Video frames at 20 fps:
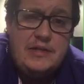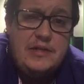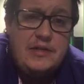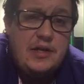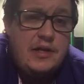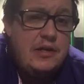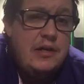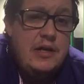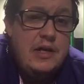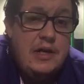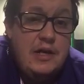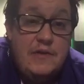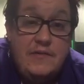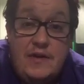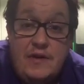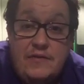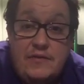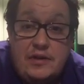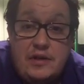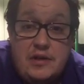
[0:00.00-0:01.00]
So if
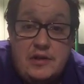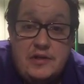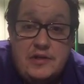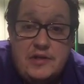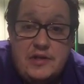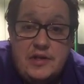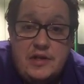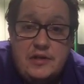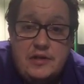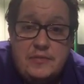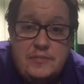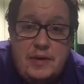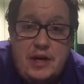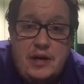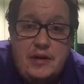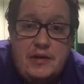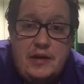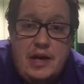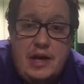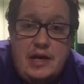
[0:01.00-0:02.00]
you have any concerns
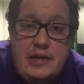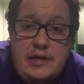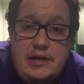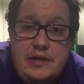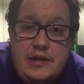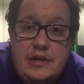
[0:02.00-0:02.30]
about that,